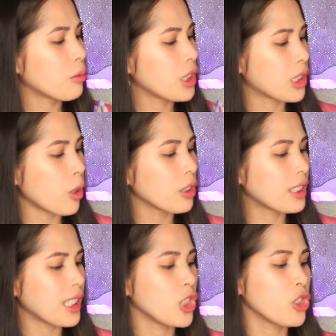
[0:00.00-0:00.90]
results
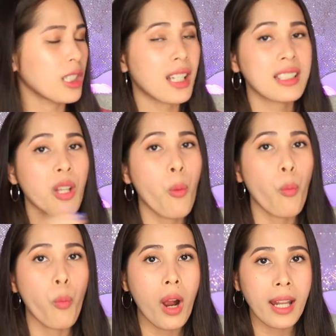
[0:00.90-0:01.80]
in just
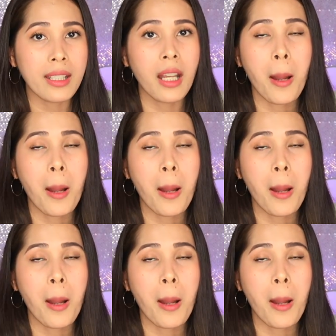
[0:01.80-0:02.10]
one